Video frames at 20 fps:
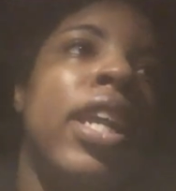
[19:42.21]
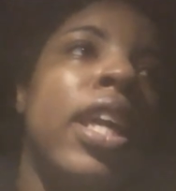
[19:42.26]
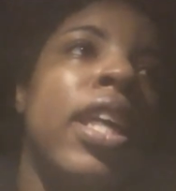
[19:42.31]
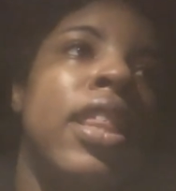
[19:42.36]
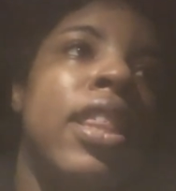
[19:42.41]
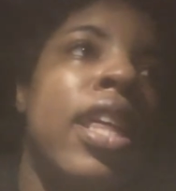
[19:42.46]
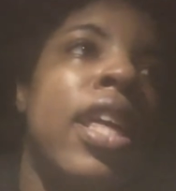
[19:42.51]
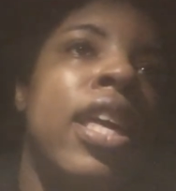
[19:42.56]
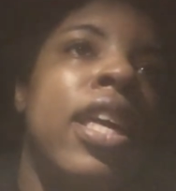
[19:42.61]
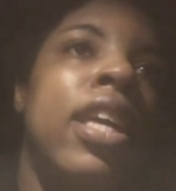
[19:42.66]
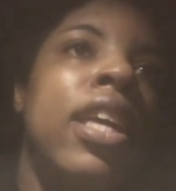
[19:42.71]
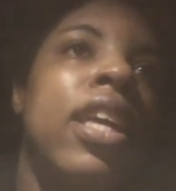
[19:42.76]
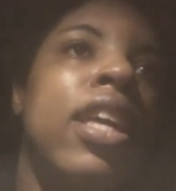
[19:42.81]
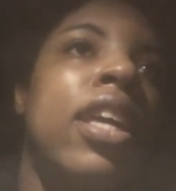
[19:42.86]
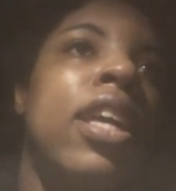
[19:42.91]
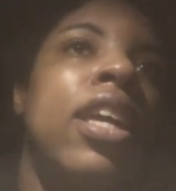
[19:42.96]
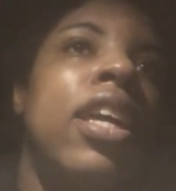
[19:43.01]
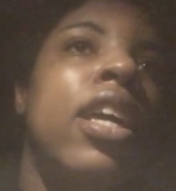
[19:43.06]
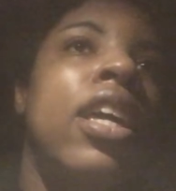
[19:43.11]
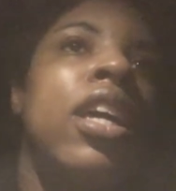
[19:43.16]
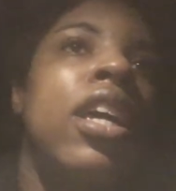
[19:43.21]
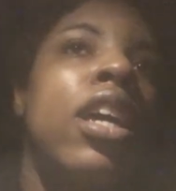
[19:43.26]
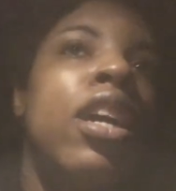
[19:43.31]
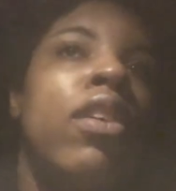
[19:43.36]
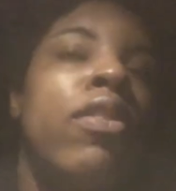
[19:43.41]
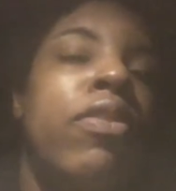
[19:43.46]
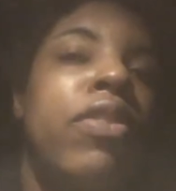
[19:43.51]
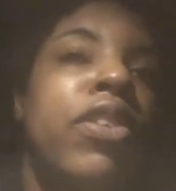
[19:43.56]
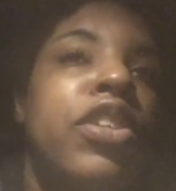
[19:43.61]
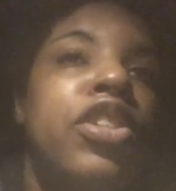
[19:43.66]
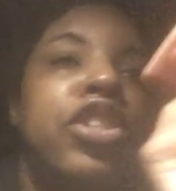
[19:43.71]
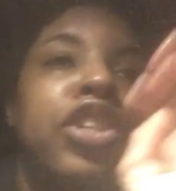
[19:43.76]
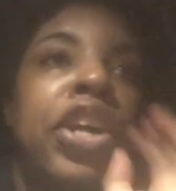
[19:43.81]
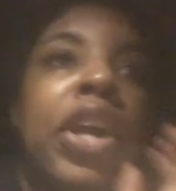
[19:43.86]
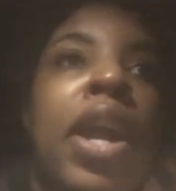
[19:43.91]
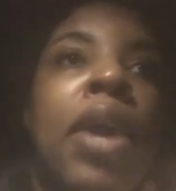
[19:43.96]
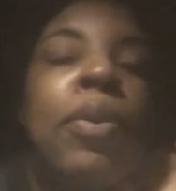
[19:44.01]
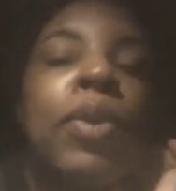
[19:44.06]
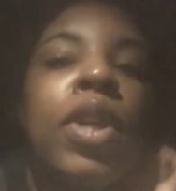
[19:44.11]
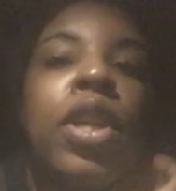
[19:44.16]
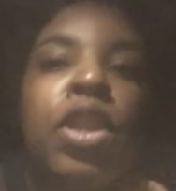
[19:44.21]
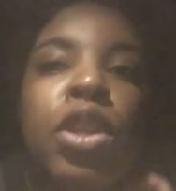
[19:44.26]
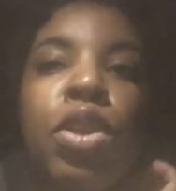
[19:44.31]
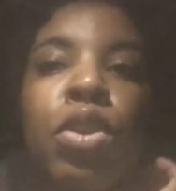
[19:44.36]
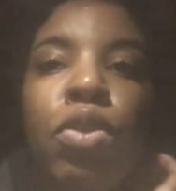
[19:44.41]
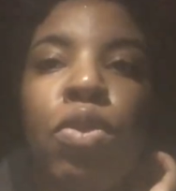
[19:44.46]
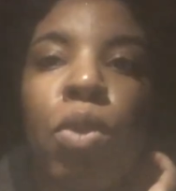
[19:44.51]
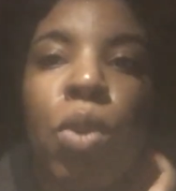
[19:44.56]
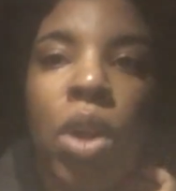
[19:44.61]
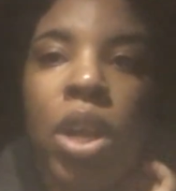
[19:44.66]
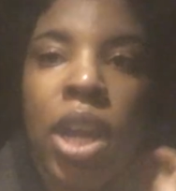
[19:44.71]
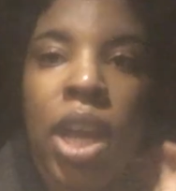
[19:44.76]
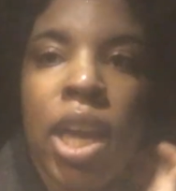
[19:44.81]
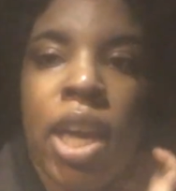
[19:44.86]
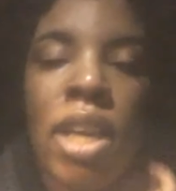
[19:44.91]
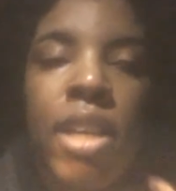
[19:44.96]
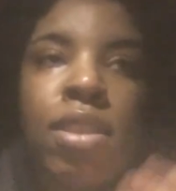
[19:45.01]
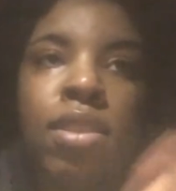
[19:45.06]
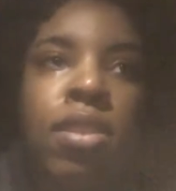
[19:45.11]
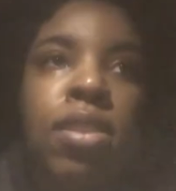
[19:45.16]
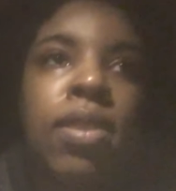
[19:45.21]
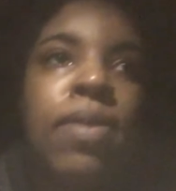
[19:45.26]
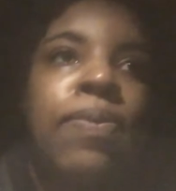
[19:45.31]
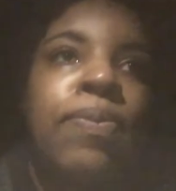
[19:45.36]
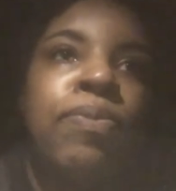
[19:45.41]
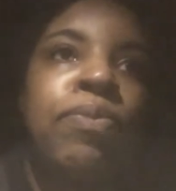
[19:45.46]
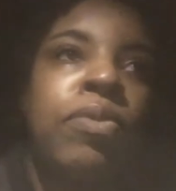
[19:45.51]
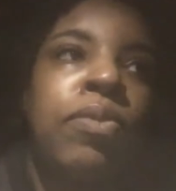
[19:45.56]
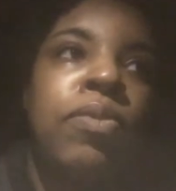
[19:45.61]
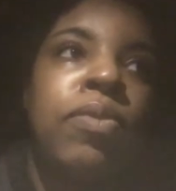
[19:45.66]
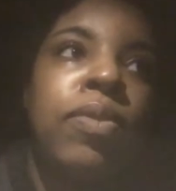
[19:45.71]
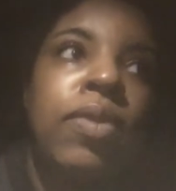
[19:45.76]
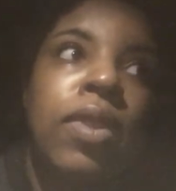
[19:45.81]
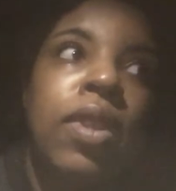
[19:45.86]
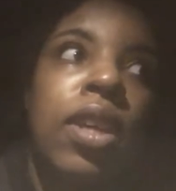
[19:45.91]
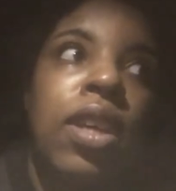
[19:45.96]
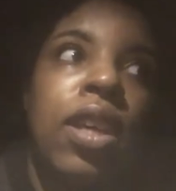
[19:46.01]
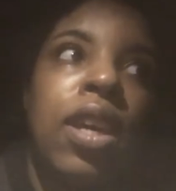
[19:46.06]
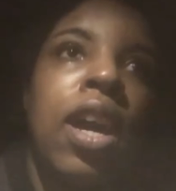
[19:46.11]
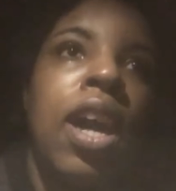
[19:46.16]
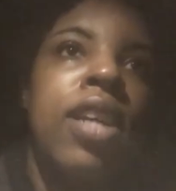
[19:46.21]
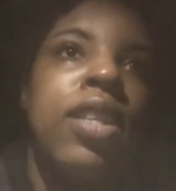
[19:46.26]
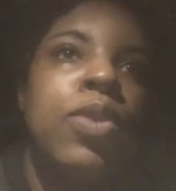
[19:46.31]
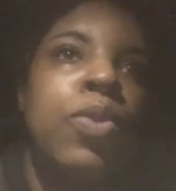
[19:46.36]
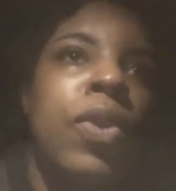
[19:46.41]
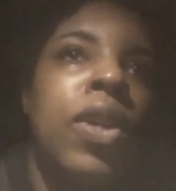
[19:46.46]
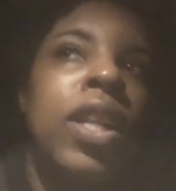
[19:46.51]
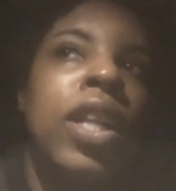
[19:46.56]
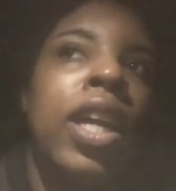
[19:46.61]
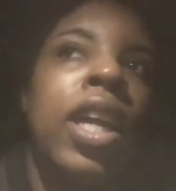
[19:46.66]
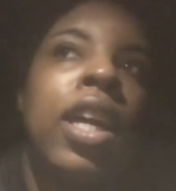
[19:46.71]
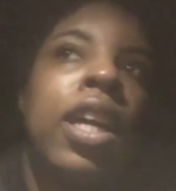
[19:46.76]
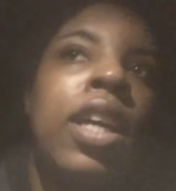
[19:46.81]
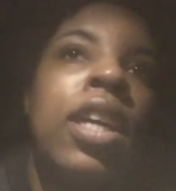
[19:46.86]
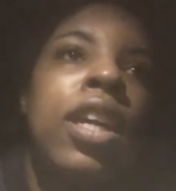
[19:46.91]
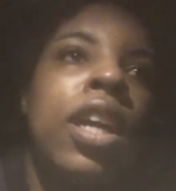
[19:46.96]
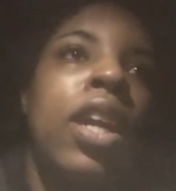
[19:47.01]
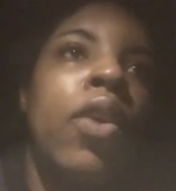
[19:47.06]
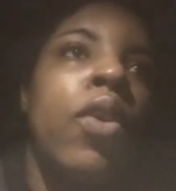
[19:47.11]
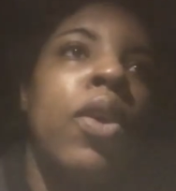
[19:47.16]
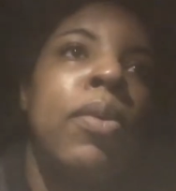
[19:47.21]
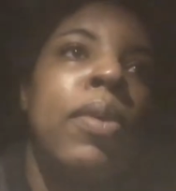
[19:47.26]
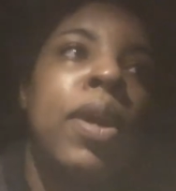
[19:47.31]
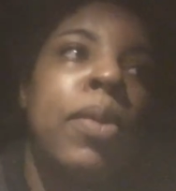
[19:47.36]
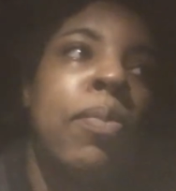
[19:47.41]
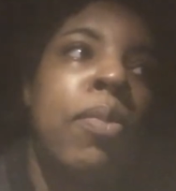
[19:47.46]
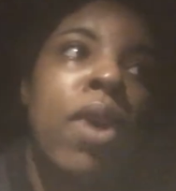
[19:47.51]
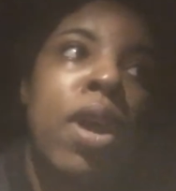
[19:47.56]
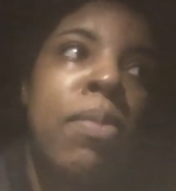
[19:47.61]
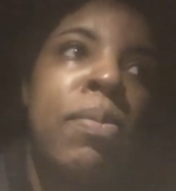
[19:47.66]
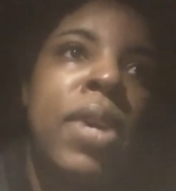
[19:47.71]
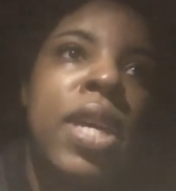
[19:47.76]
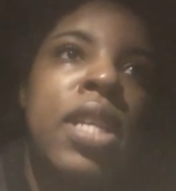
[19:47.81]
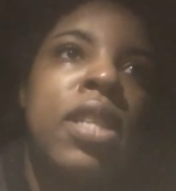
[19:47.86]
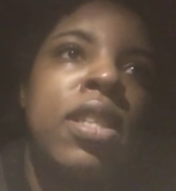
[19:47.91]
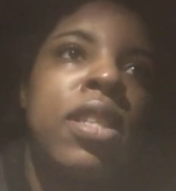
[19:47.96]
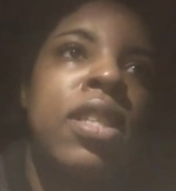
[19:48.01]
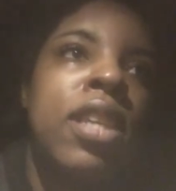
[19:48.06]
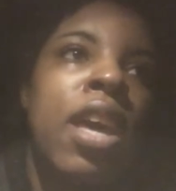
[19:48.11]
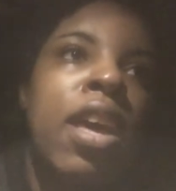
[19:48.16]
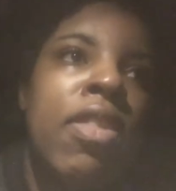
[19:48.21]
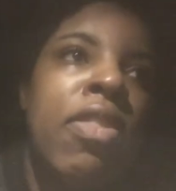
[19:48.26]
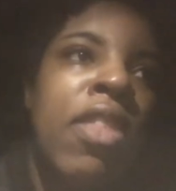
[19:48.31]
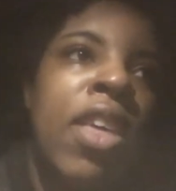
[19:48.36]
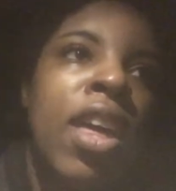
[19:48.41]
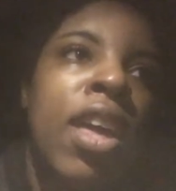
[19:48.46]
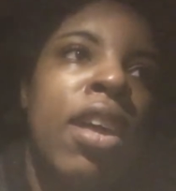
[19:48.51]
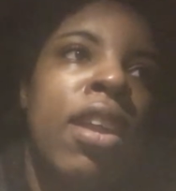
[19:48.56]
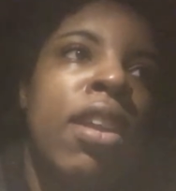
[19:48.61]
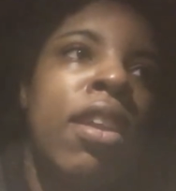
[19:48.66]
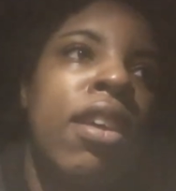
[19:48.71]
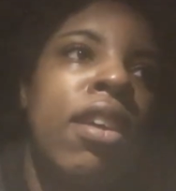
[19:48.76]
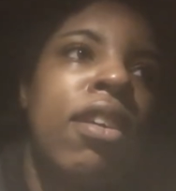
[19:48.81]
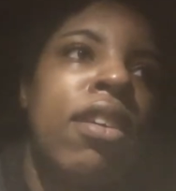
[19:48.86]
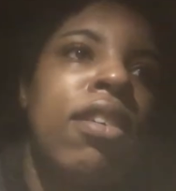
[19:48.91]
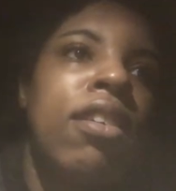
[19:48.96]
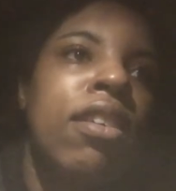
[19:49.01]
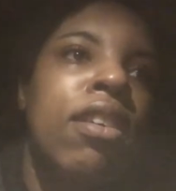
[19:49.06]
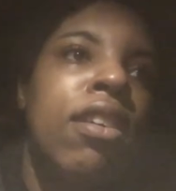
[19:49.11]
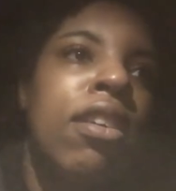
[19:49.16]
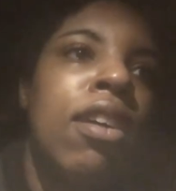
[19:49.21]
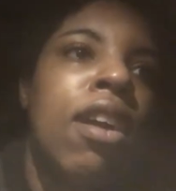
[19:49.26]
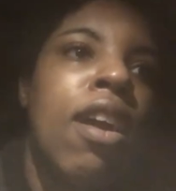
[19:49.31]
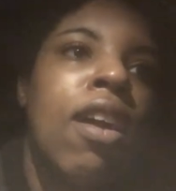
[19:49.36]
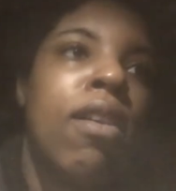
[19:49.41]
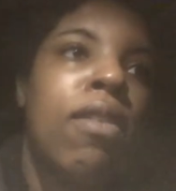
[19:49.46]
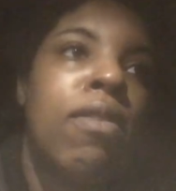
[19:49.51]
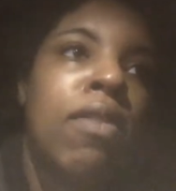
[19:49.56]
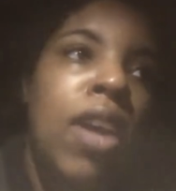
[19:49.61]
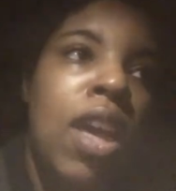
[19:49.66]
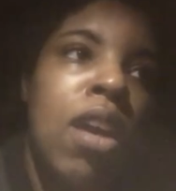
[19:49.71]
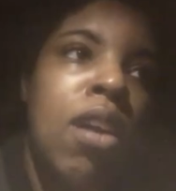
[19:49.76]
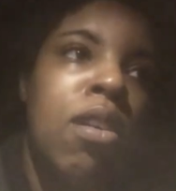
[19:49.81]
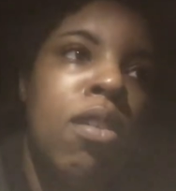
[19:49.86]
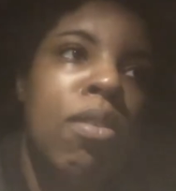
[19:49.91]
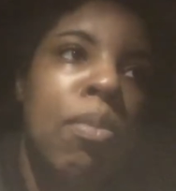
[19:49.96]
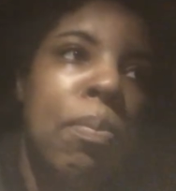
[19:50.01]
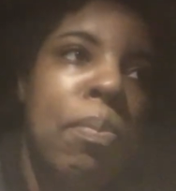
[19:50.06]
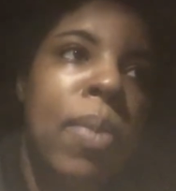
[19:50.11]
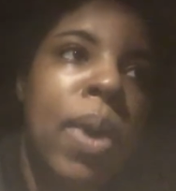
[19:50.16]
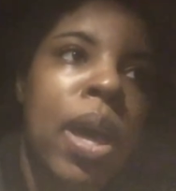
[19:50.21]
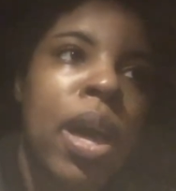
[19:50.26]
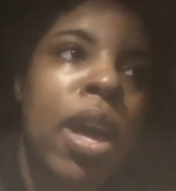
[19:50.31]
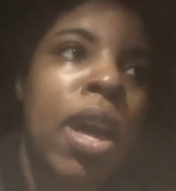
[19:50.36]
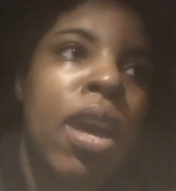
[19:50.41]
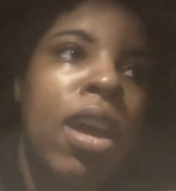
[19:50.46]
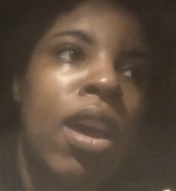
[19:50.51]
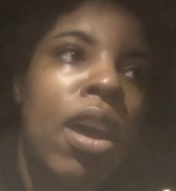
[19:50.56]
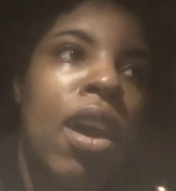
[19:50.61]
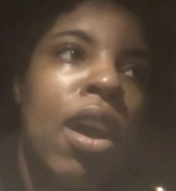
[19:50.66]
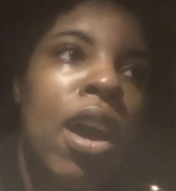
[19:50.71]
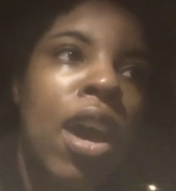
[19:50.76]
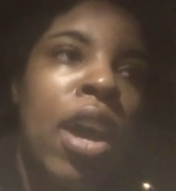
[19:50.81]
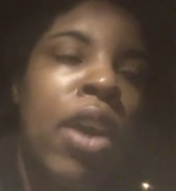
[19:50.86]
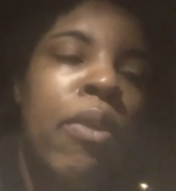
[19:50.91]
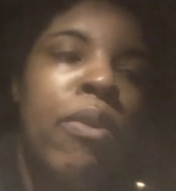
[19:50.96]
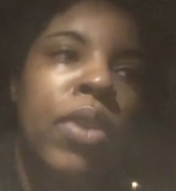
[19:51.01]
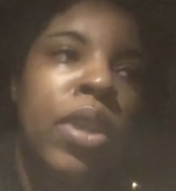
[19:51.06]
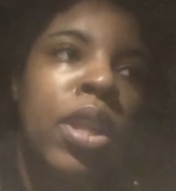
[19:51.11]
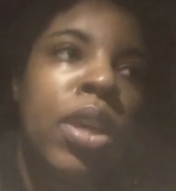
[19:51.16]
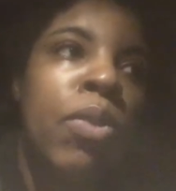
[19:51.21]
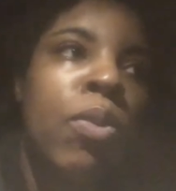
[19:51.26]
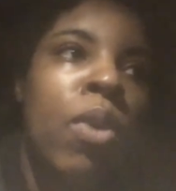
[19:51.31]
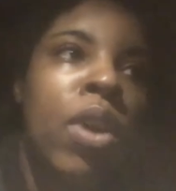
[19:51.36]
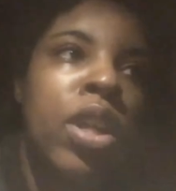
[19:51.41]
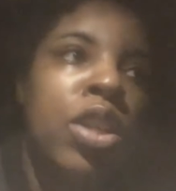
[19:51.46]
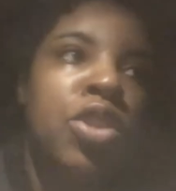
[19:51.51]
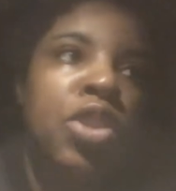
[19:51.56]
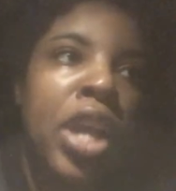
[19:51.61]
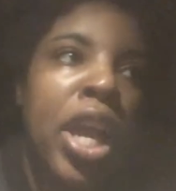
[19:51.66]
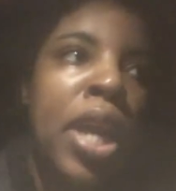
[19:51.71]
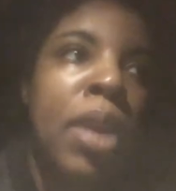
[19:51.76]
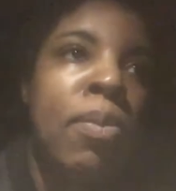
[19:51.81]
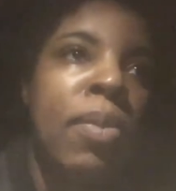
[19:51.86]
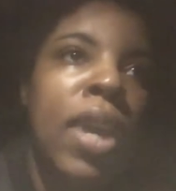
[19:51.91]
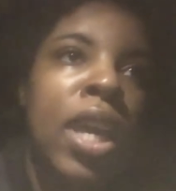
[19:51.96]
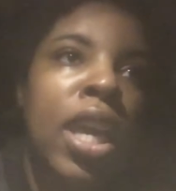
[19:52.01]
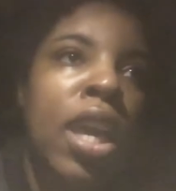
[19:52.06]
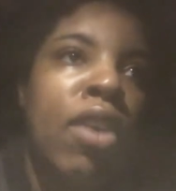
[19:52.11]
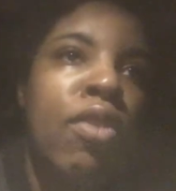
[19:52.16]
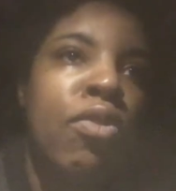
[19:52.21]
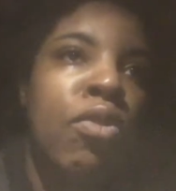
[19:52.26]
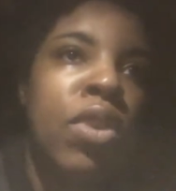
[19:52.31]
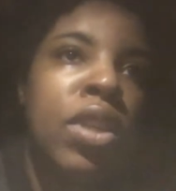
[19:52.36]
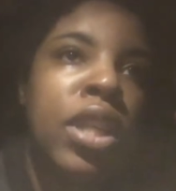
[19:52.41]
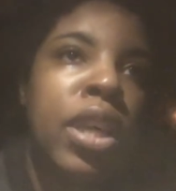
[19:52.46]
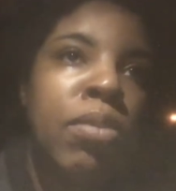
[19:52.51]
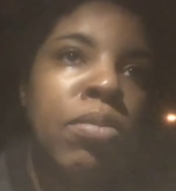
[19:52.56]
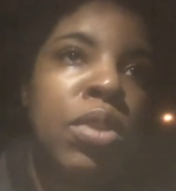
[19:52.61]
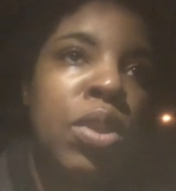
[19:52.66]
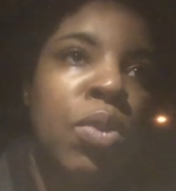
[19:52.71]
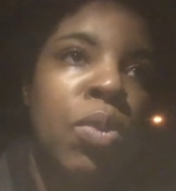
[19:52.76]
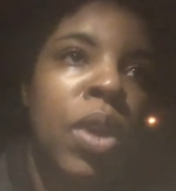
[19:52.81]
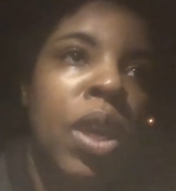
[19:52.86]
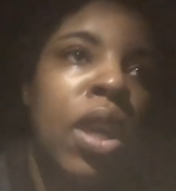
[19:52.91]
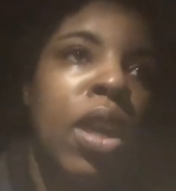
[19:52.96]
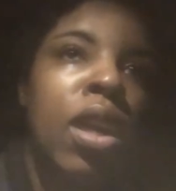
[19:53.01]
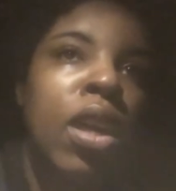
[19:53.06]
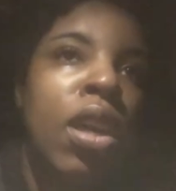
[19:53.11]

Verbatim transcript: I think for sure I'm gonna do four days, God's willing. I don't want to make a promise and then fail, but I really want to try to make it four times a week.